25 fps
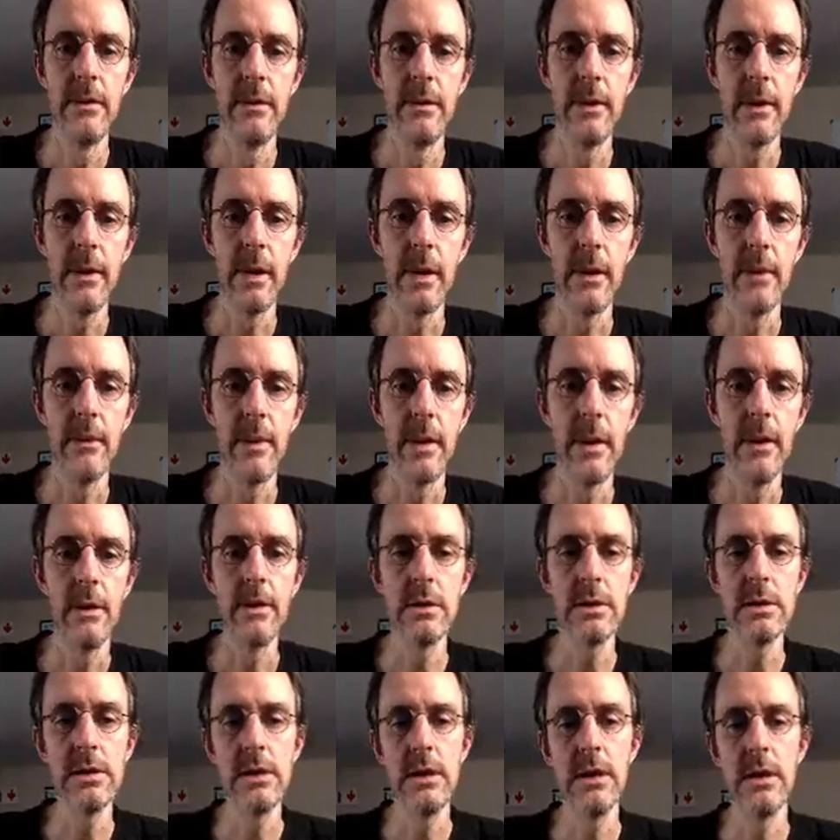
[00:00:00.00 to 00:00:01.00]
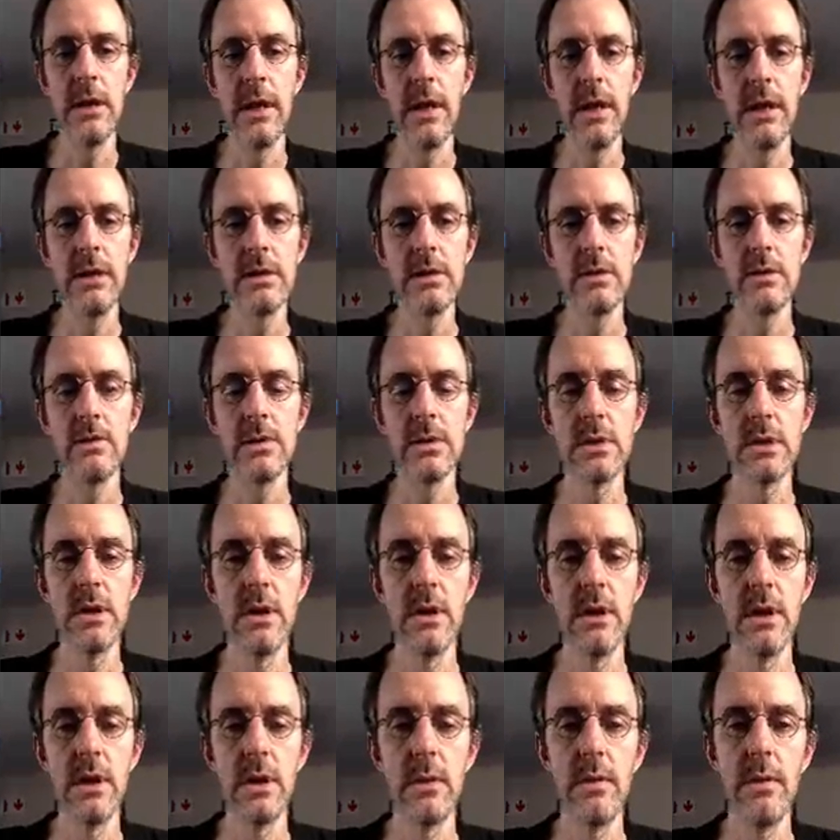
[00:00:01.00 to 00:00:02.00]
Okay, and you'll see that as it was
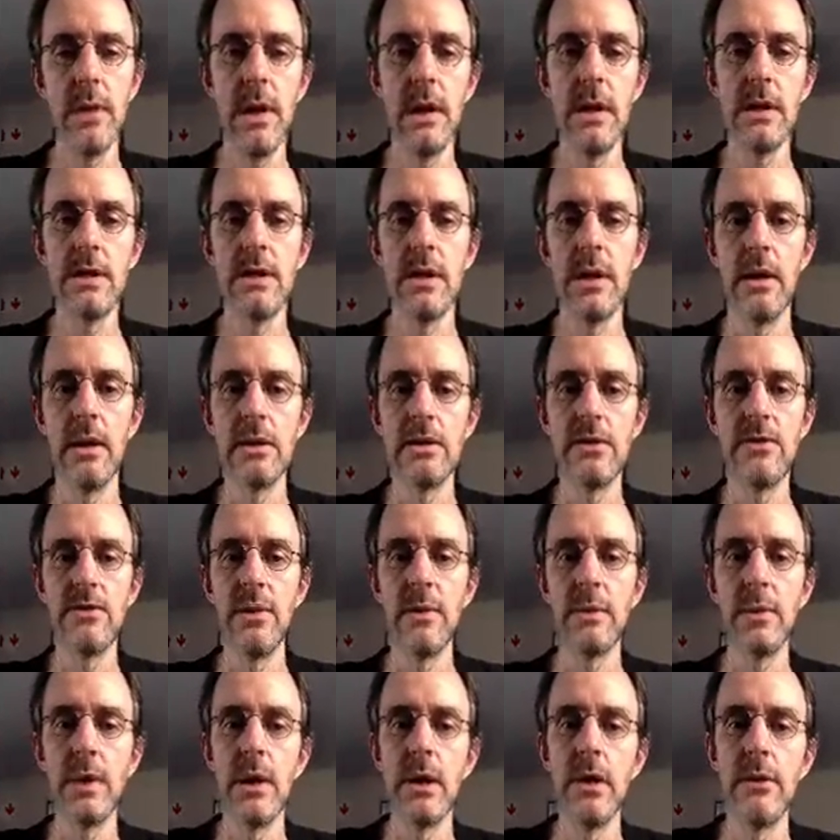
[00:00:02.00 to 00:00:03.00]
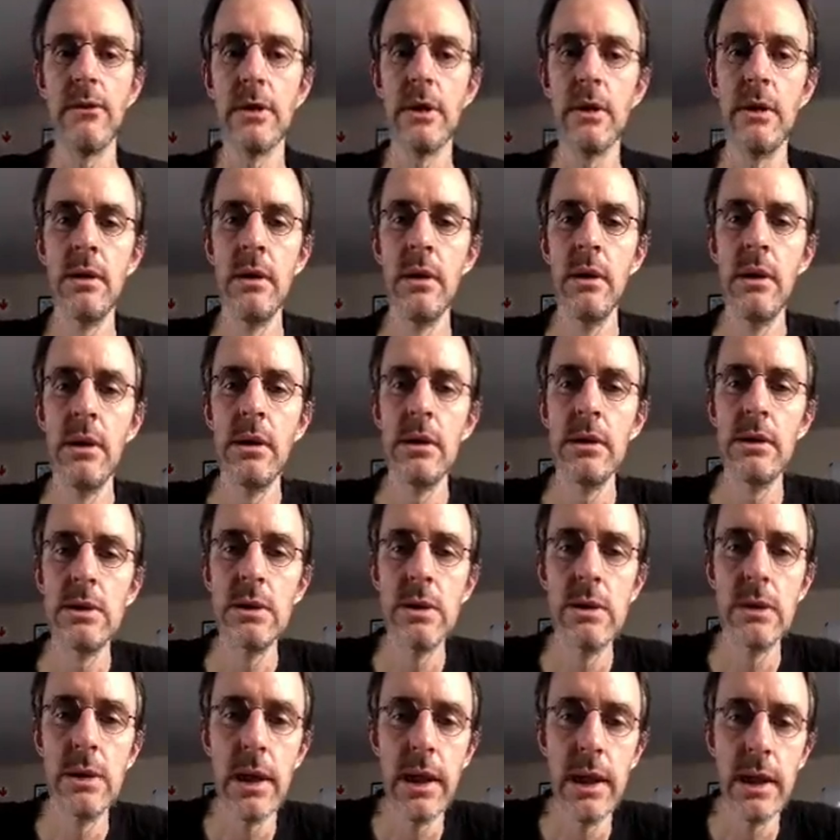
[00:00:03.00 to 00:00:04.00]
loading the page now, it's flipped over
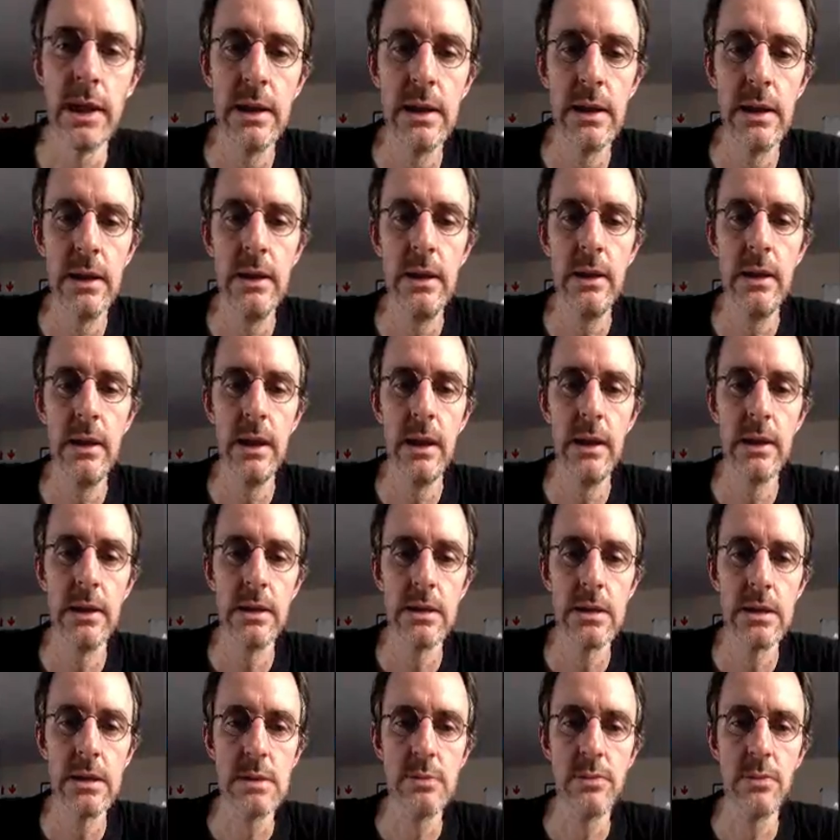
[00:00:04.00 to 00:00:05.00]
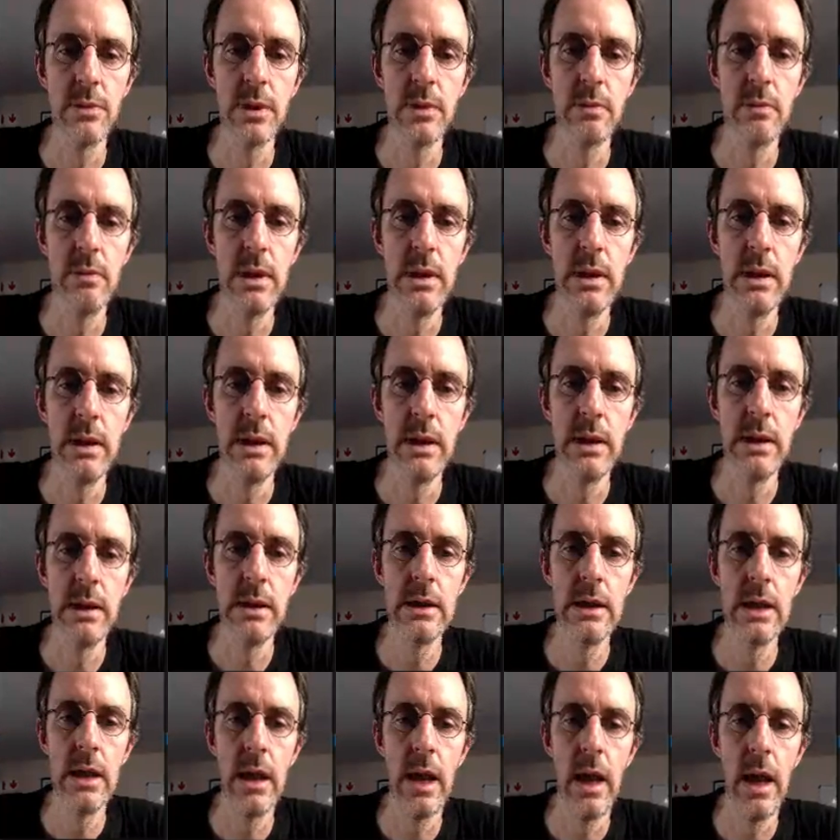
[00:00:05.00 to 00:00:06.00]
to the IDE and it's put me
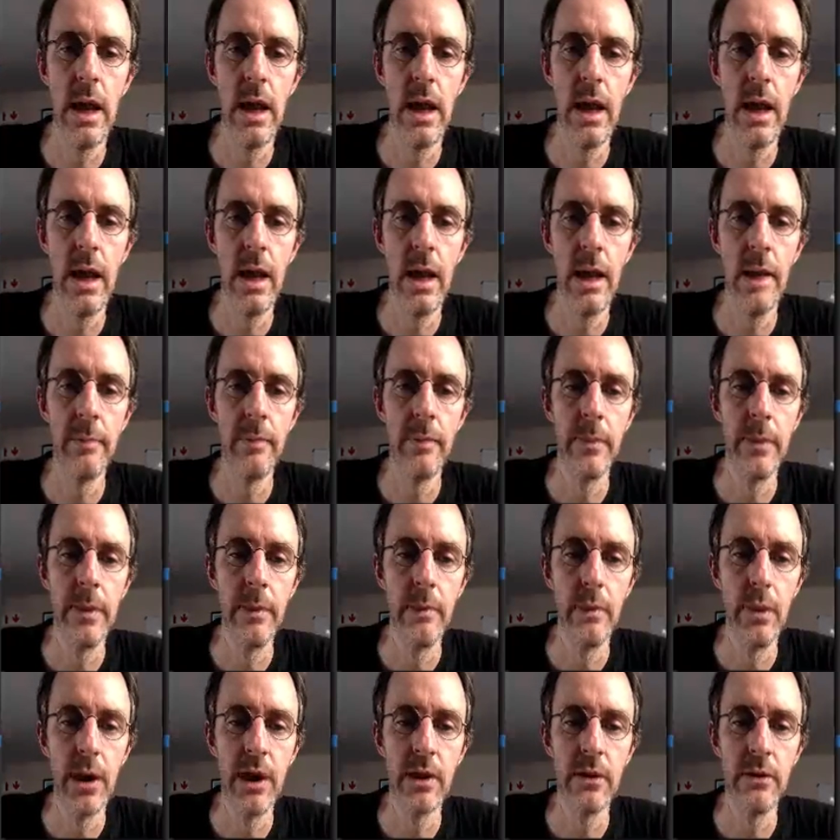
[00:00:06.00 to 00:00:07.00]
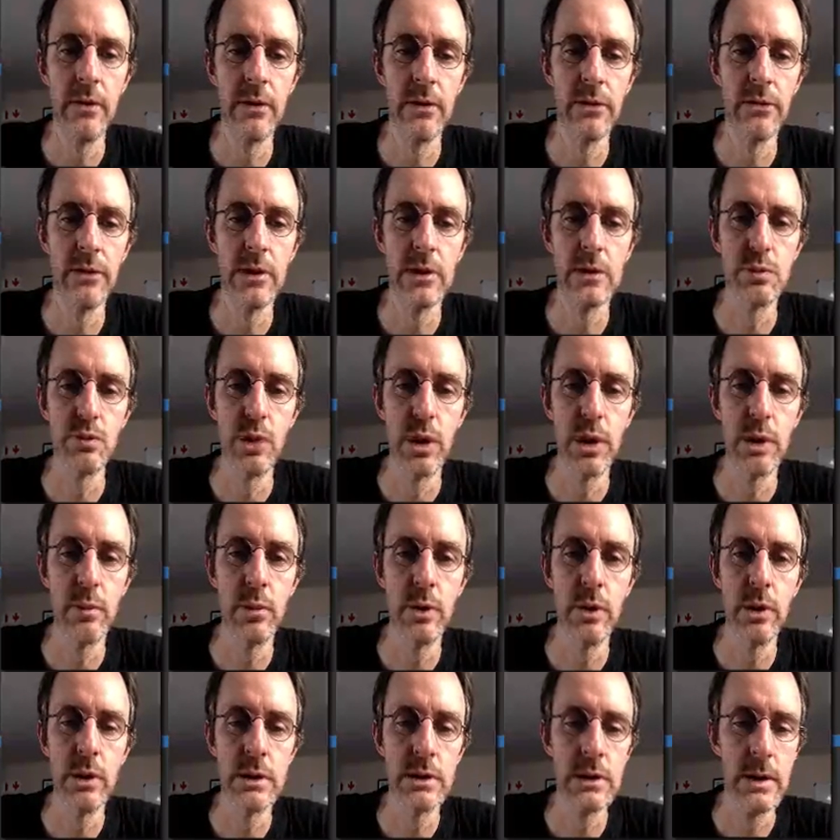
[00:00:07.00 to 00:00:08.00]
in the first
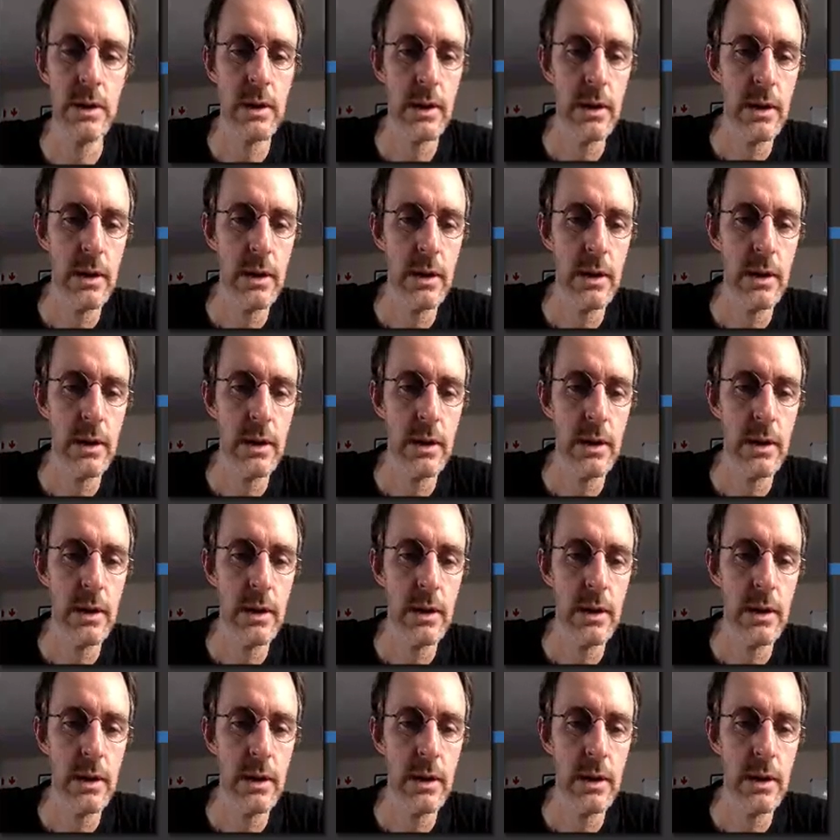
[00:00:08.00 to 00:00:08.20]
breakpoint.